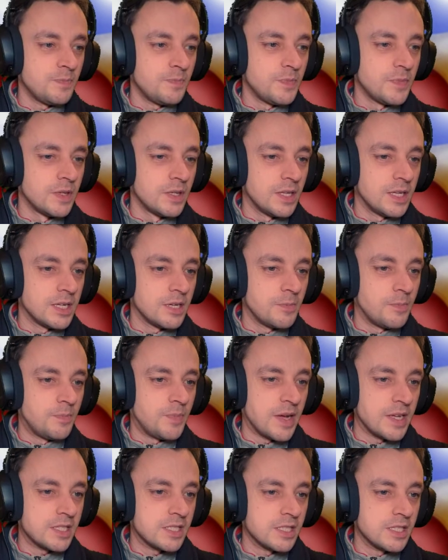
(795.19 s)
like,
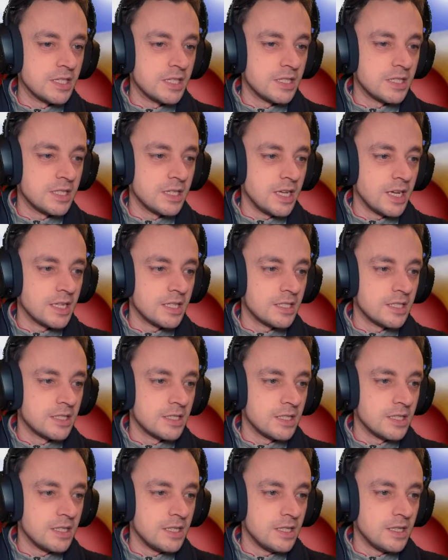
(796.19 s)
better to get to
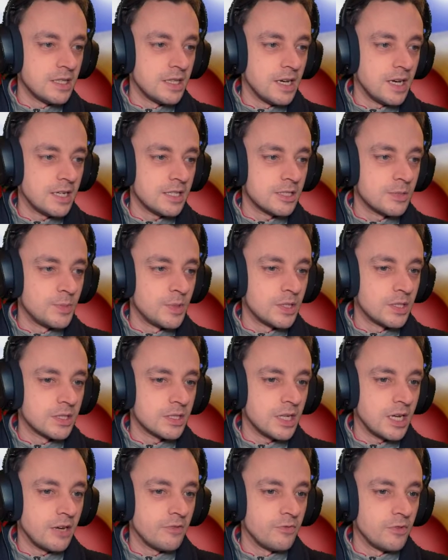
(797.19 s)
the that's because
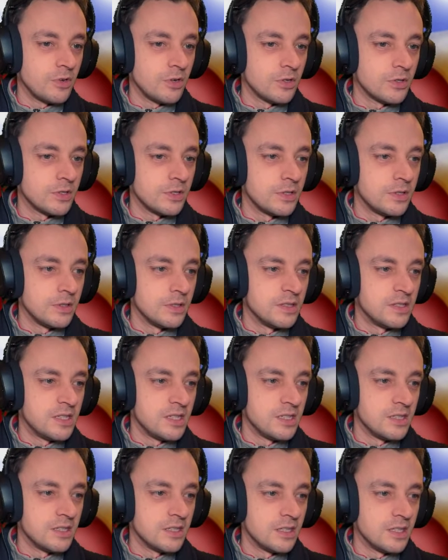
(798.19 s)
I haven't got the
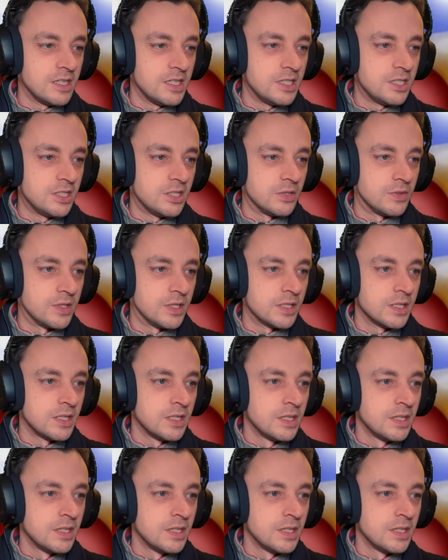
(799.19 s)
thing that leads to it.